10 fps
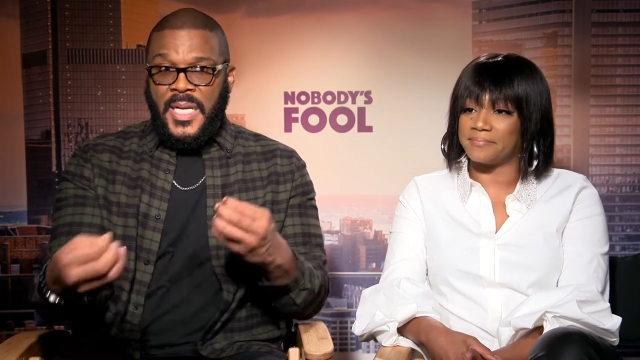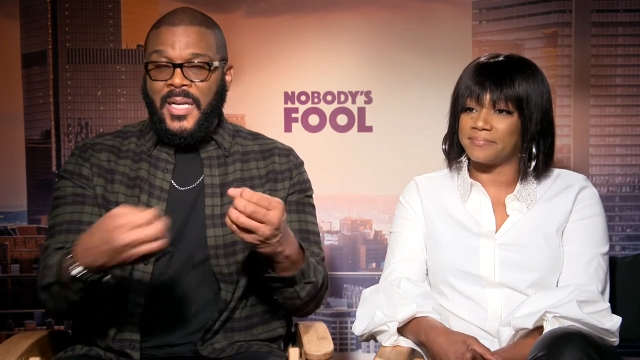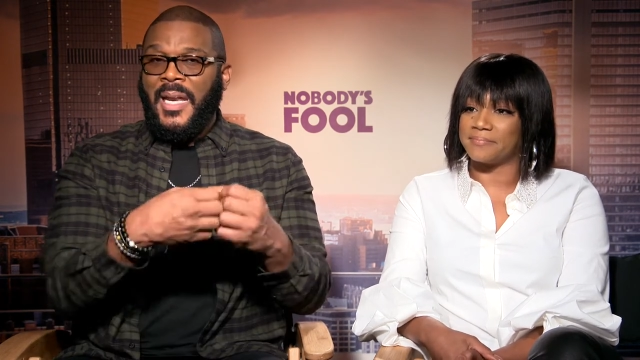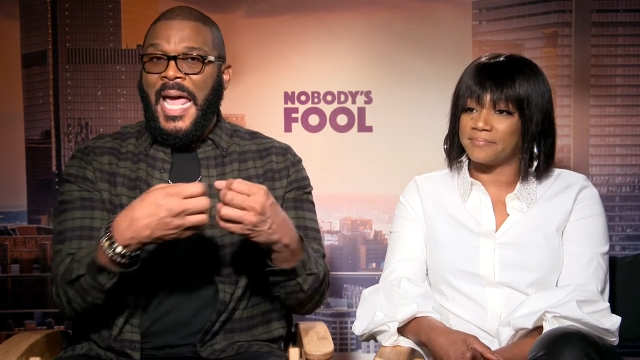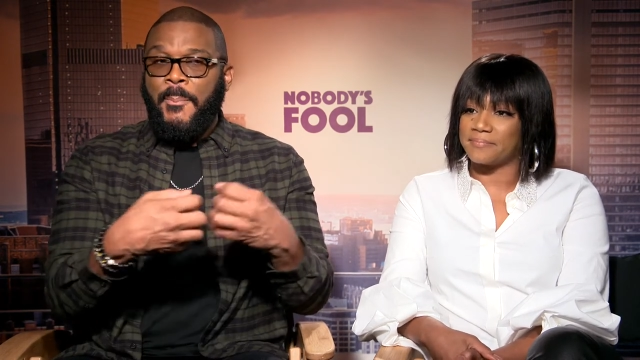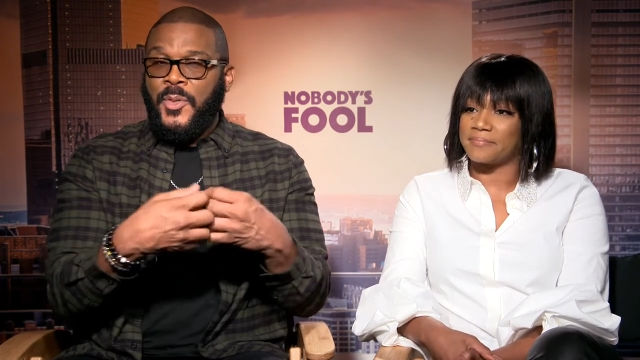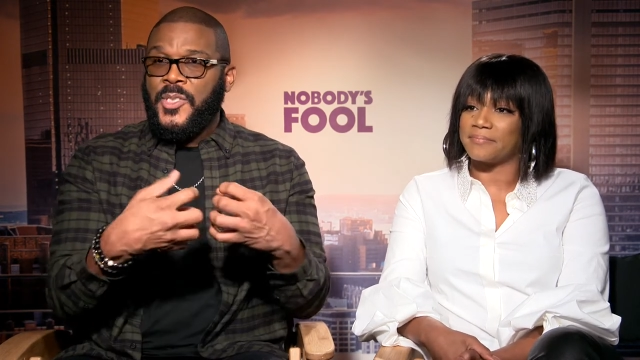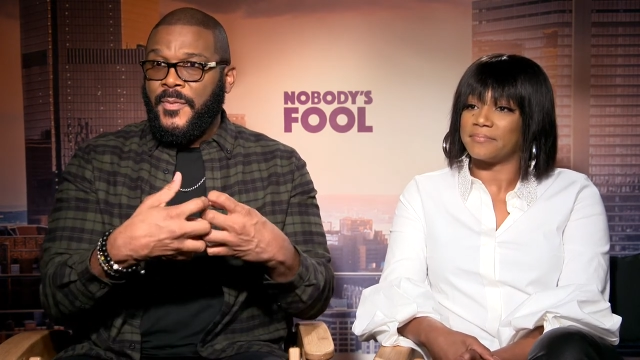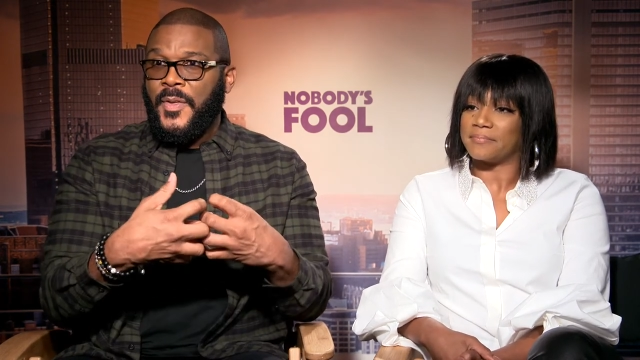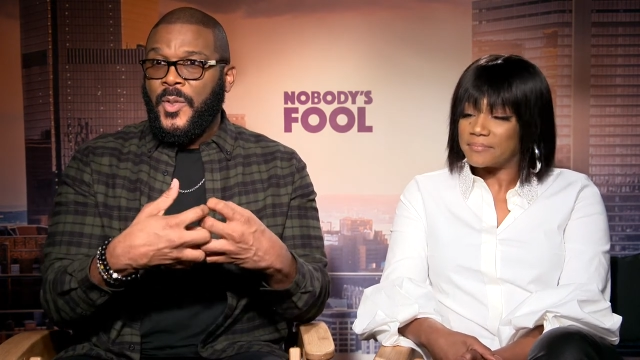Speaker 1: be
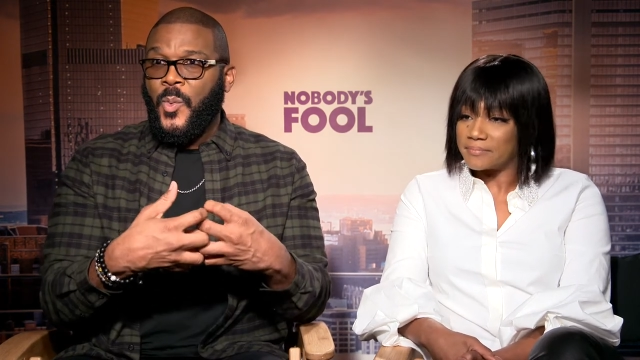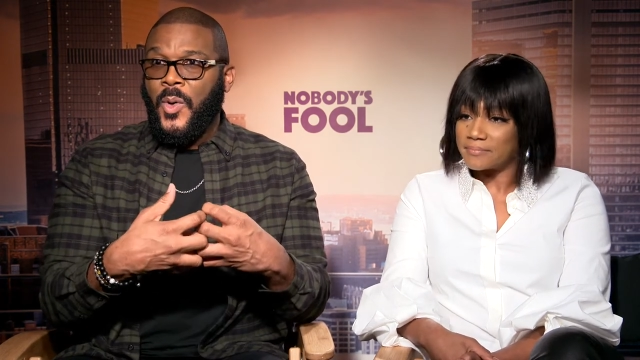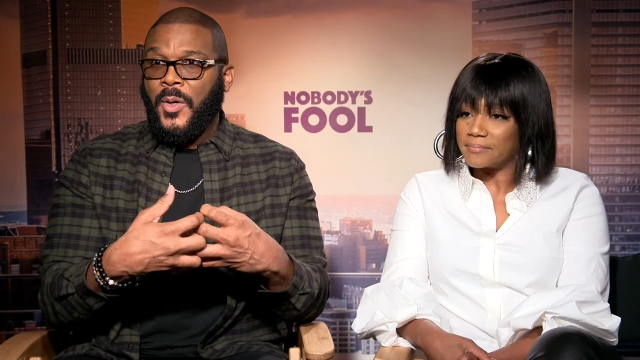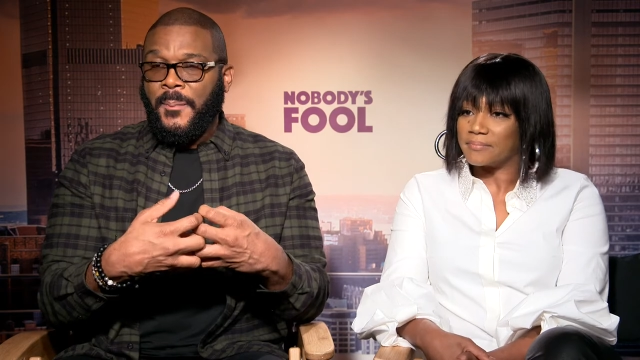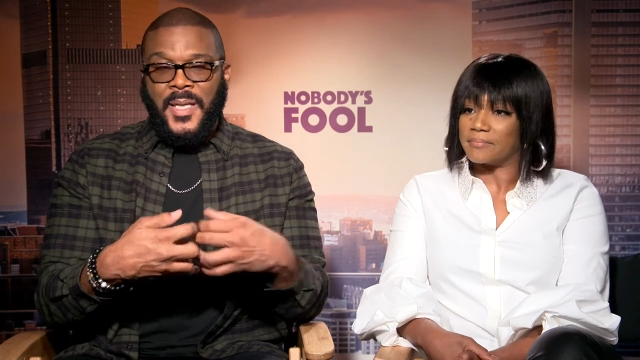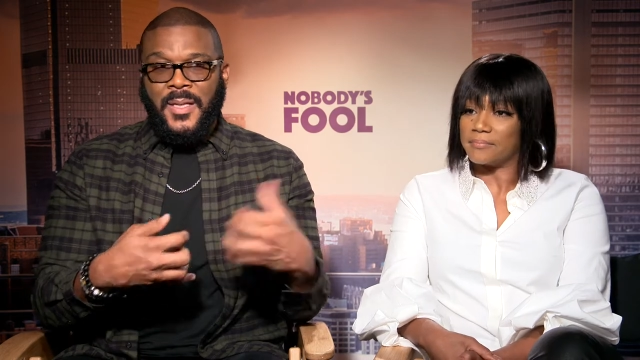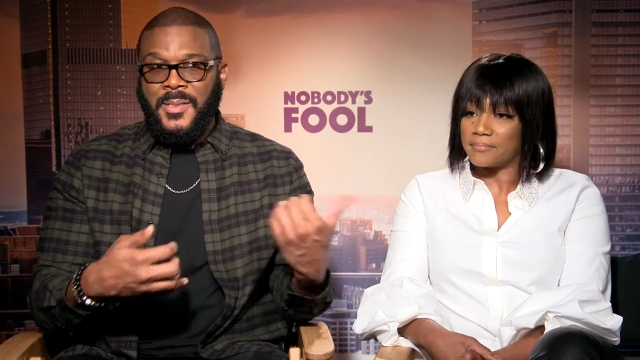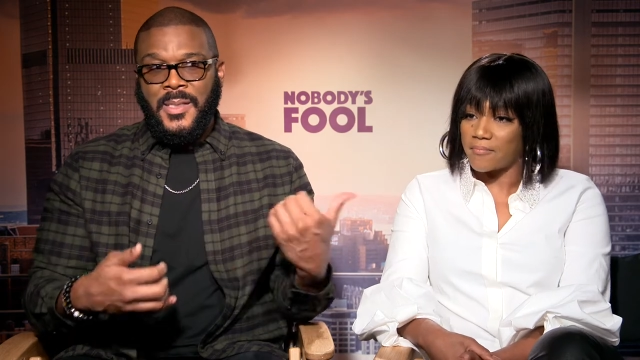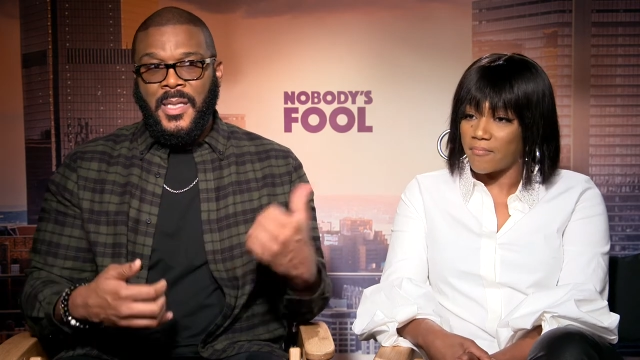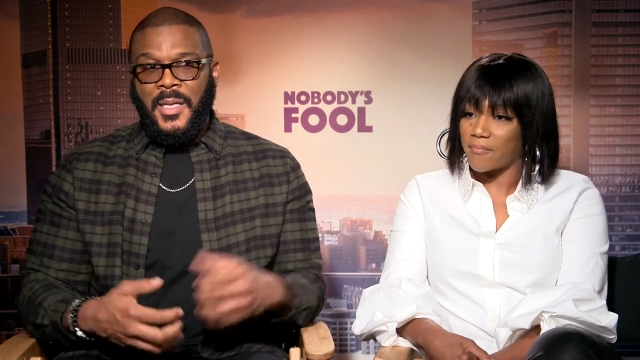collaborative in the work,
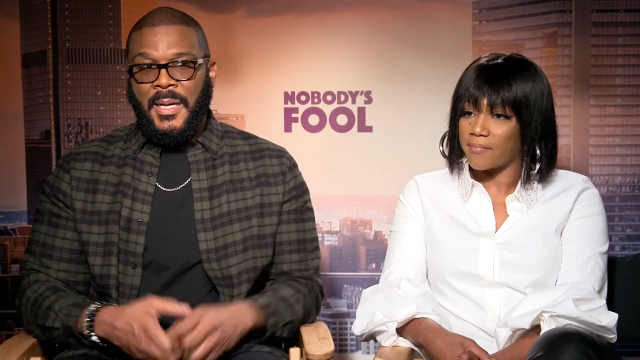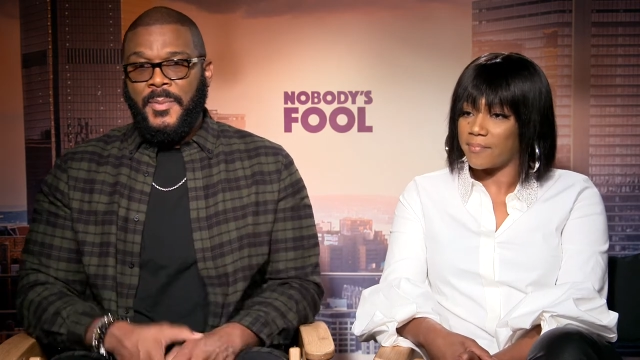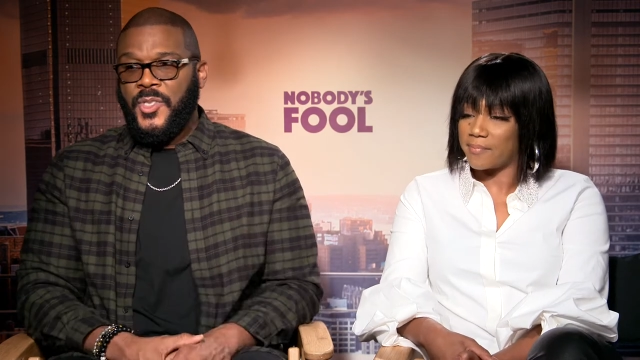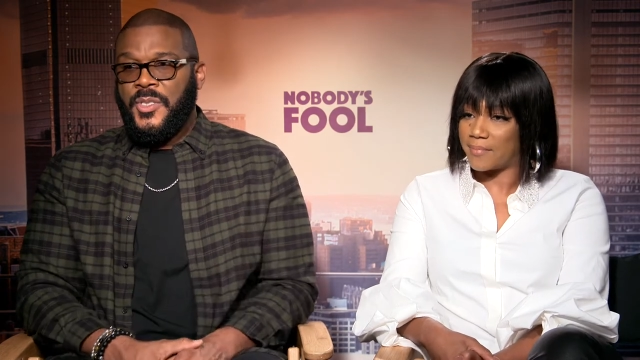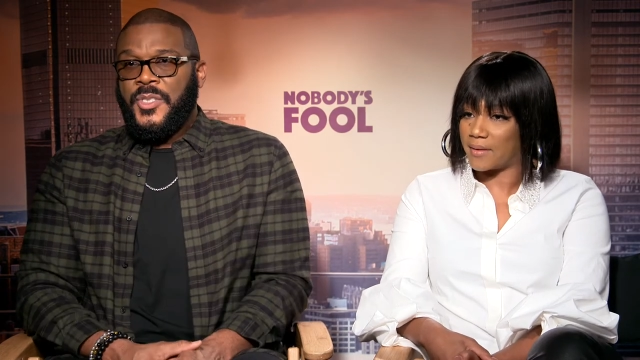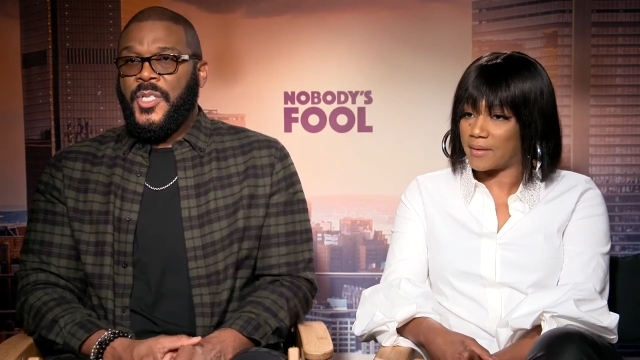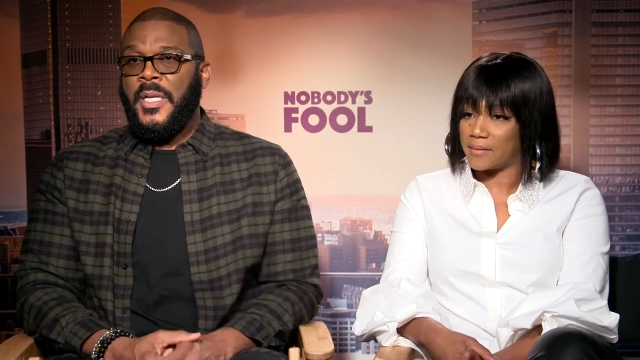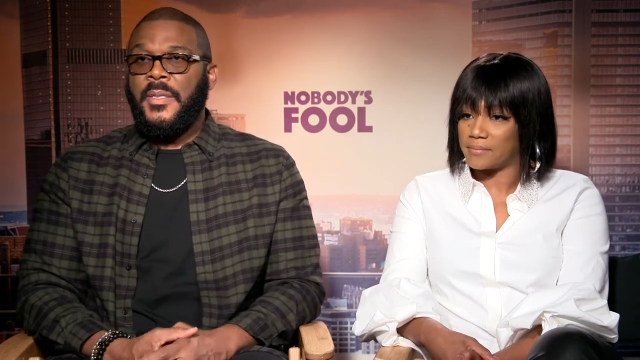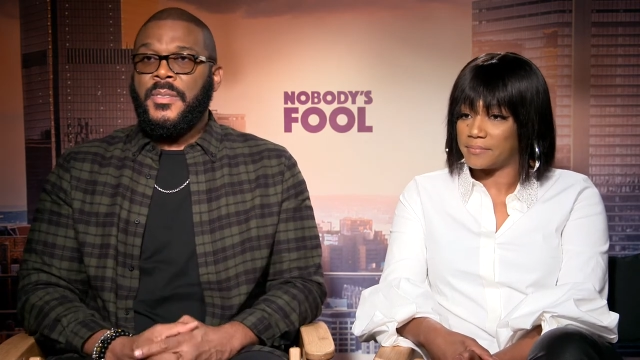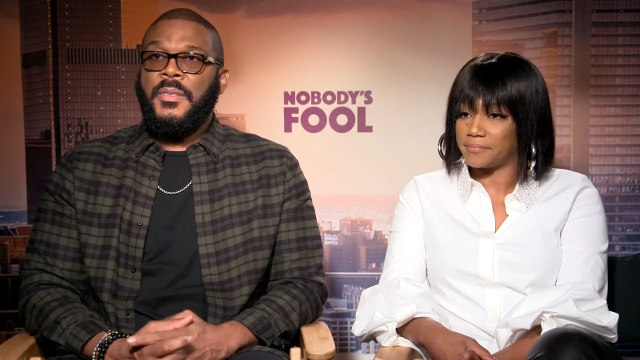because, I mean, she's a
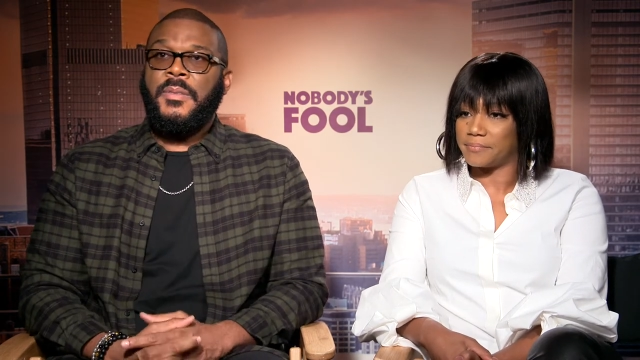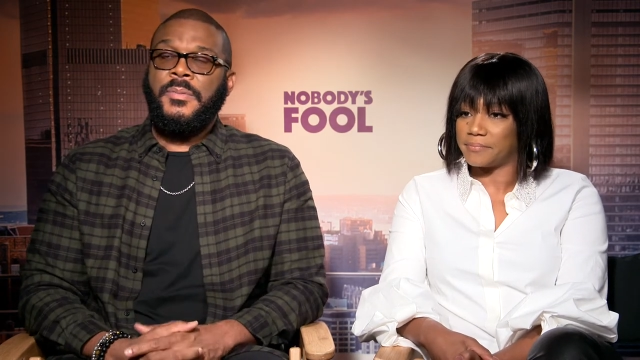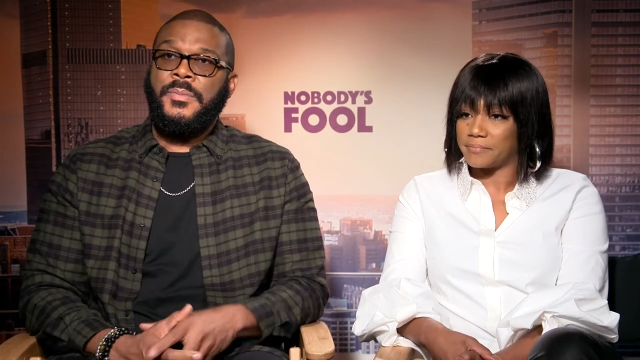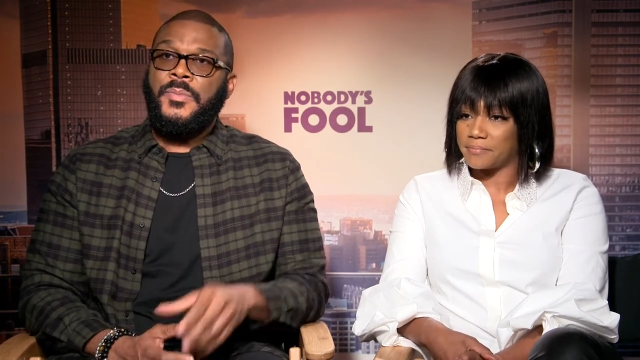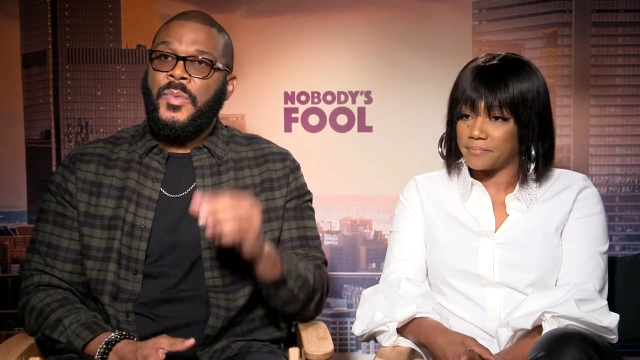genius. You've